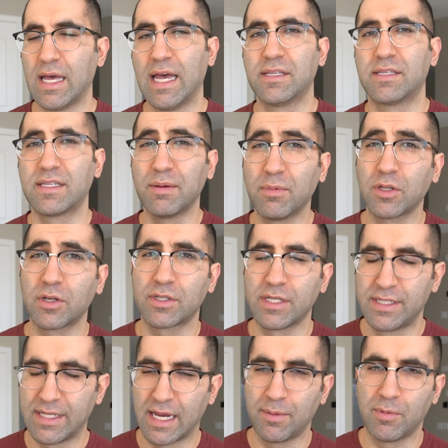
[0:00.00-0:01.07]
And similar to
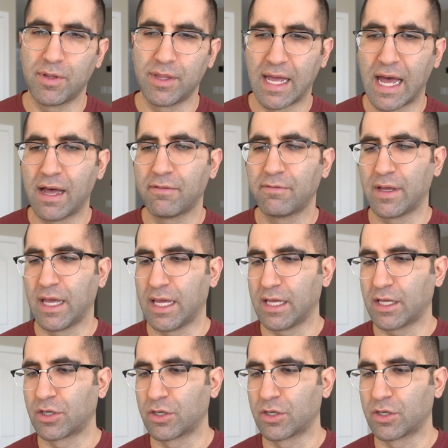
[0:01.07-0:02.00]
Danimer, they have a